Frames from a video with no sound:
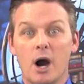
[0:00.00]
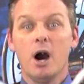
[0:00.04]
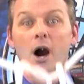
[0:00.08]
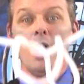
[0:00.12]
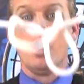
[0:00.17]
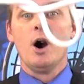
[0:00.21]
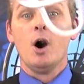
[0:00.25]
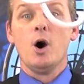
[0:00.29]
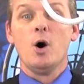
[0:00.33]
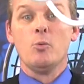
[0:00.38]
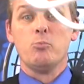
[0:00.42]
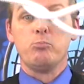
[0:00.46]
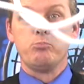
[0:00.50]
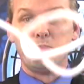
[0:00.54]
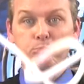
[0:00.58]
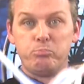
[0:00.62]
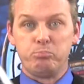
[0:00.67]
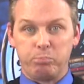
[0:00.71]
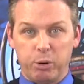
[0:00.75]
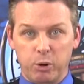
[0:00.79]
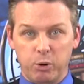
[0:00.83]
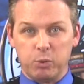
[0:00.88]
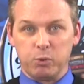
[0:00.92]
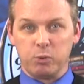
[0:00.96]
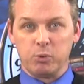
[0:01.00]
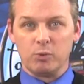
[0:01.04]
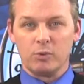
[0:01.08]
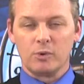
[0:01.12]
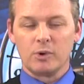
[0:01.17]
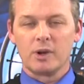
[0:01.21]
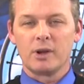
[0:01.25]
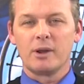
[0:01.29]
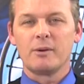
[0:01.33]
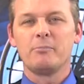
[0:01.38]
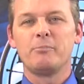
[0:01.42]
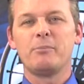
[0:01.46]
Poof.
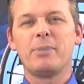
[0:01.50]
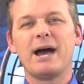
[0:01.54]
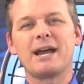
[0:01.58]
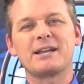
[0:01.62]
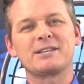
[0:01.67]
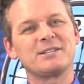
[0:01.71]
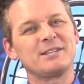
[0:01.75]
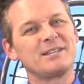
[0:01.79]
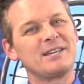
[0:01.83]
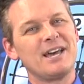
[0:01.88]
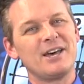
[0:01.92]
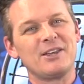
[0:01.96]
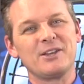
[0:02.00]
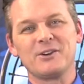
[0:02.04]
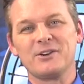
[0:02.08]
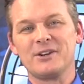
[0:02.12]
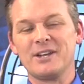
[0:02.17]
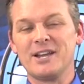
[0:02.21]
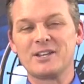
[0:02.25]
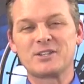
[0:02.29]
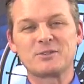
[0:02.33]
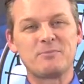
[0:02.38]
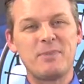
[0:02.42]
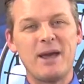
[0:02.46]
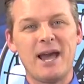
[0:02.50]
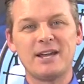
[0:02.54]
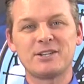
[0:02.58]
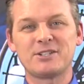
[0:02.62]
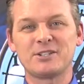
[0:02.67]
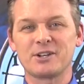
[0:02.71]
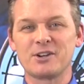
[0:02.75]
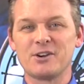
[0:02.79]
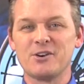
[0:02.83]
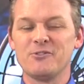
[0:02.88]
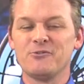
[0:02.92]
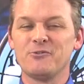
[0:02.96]
Back together. It's
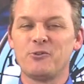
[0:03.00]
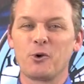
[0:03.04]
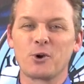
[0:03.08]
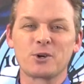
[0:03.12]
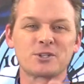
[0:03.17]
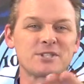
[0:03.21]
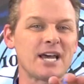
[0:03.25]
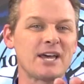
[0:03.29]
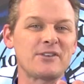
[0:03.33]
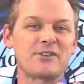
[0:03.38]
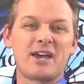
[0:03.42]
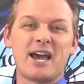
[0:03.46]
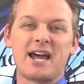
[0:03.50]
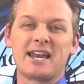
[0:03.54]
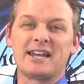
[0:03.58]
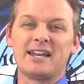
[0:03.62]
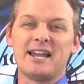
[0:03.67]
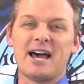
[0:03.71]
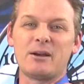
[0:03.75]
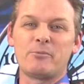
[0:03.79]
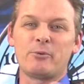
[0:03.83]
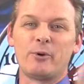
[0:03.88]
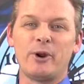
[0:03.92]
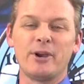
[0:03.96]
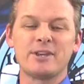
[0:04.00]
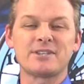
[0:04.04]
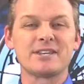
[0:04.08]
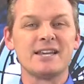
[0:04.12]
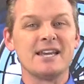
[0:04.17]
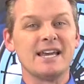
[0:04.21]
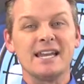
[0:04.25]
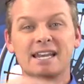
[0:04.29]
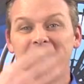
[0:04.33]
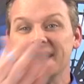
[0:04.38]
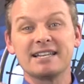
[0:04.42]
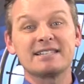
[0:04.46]
magic. Forsyth County Libraries,
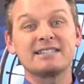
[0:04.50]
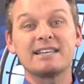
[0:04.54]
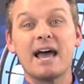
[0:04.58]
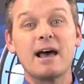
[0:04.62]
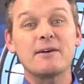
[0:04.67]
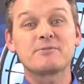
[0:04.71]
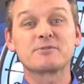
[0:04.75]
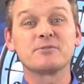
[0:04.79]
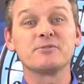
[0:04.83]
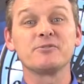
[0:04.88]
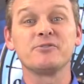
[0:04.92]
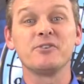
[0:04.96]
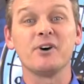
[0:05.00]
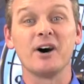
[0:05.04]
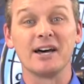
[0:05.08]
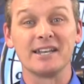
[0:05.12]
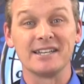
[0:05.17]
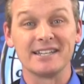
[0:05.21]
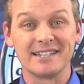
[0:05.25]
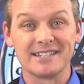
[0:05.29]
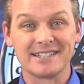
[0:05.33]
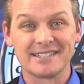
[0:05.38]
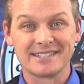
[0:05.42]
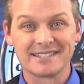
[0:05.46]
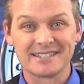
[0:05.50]
let's have some fun.